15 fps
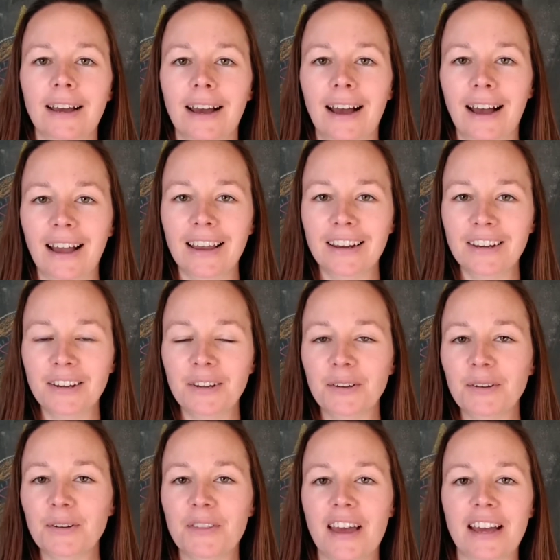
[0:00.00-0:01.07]
I
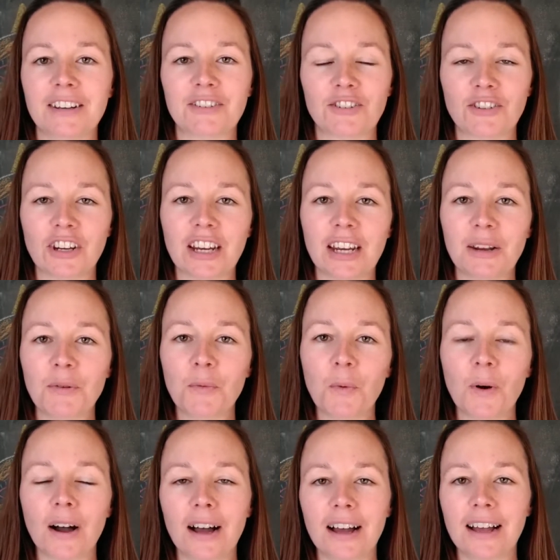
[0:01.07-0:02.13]
knew that she
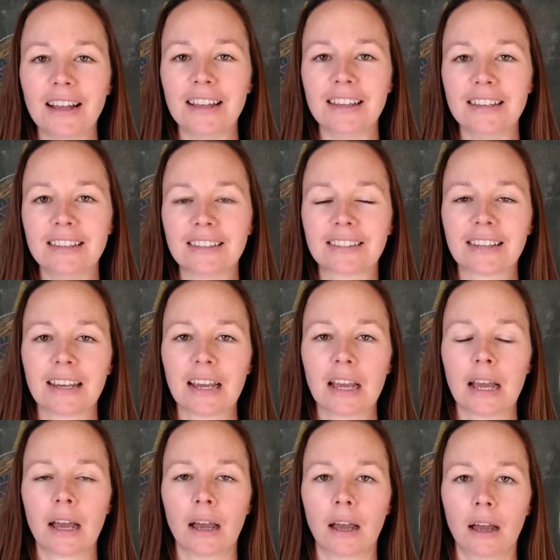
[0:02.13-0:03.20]
was
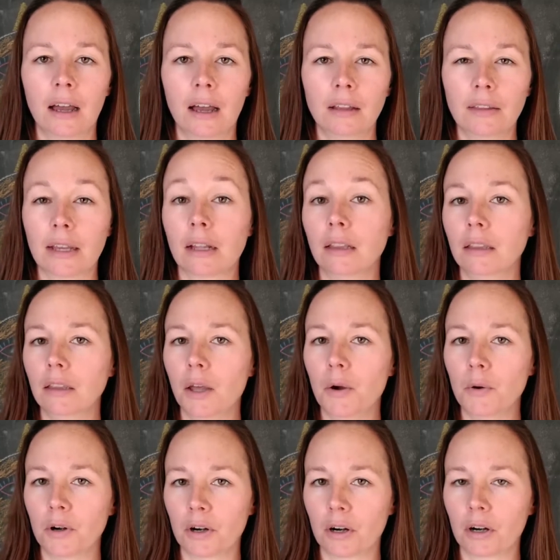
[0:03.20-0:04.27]
like a
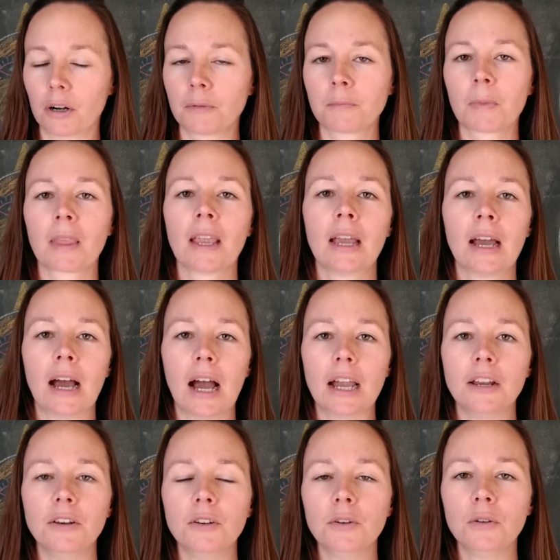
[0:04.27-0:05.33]
loner.
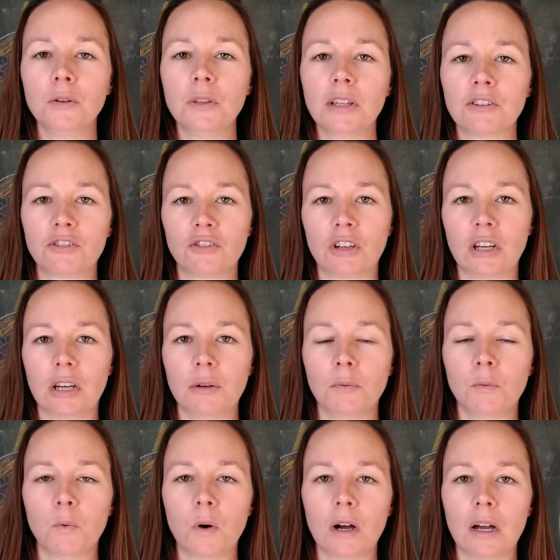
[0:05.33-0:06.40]
I knew that she
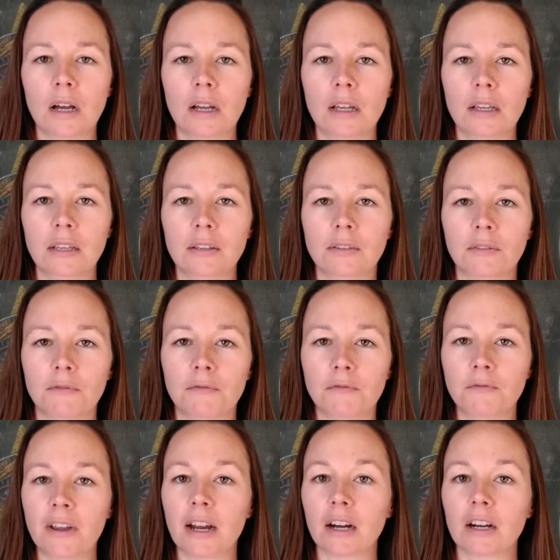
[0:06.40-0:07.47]
was
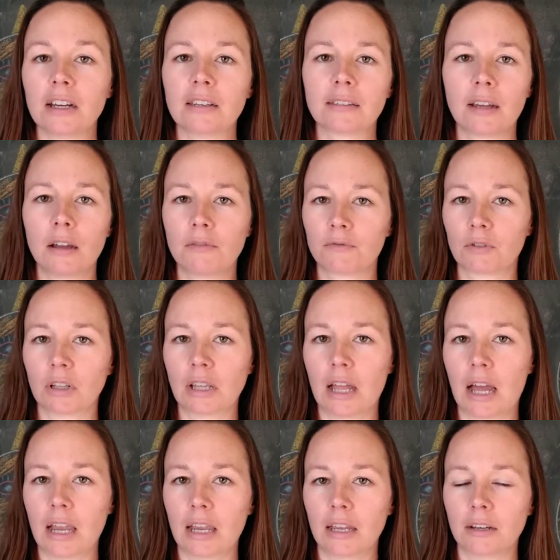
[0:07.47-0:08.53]
very
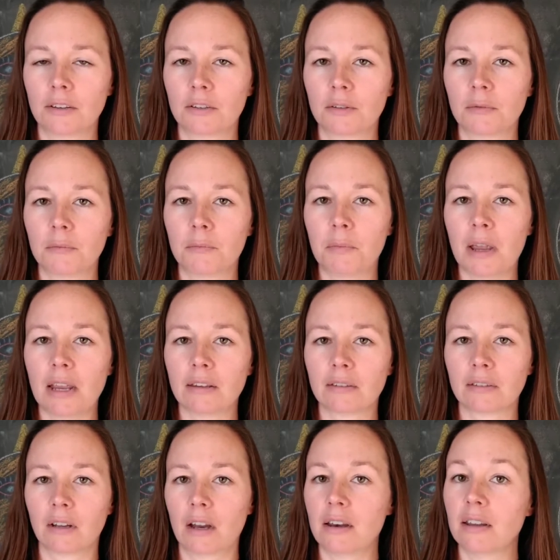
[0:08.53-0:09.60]
self-reliant
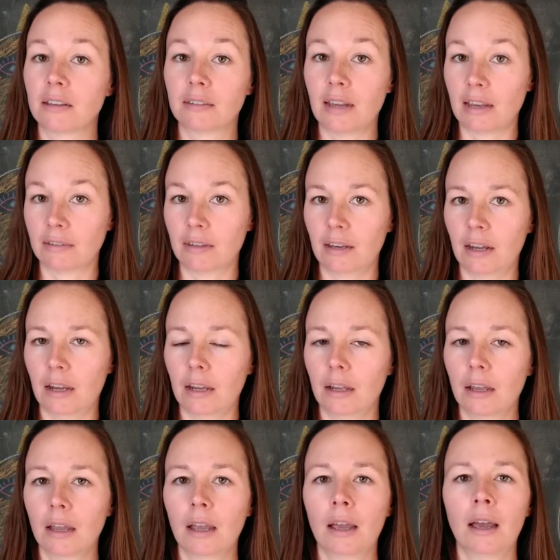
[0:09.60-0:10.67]
based on
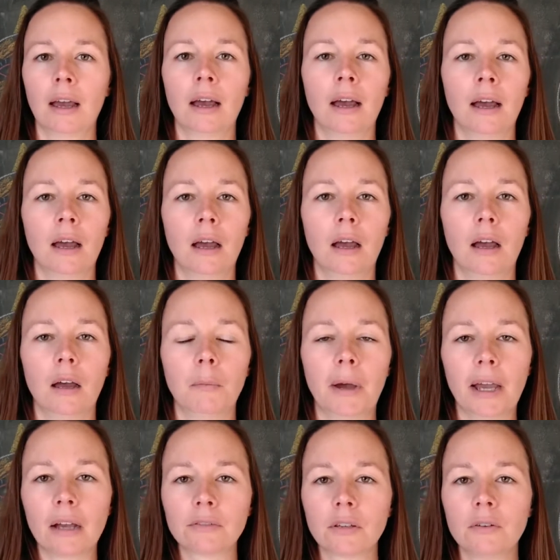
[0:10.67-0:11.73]
necessity. I
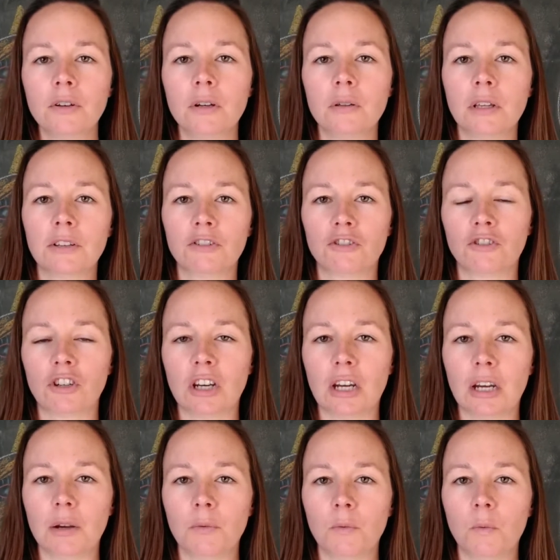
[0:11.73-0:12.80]
also knew that
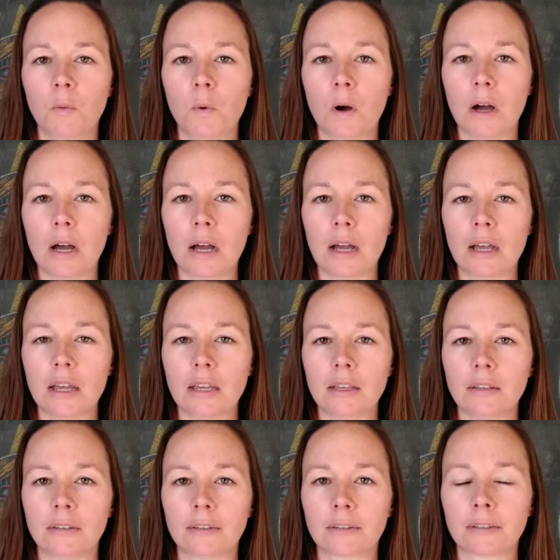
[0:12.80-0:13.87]
she
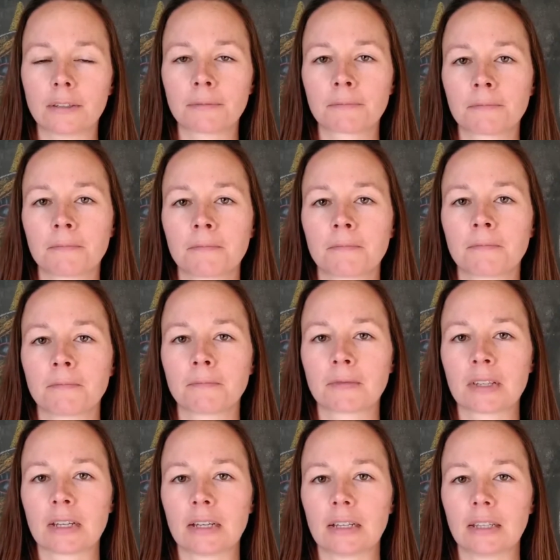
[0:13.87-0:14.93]
was
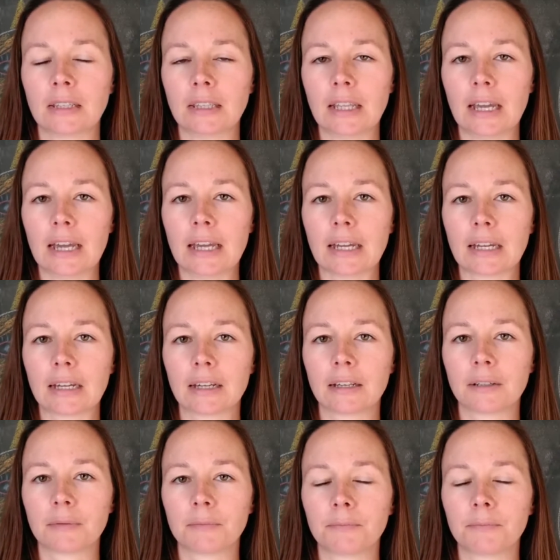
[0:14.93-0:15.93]
like,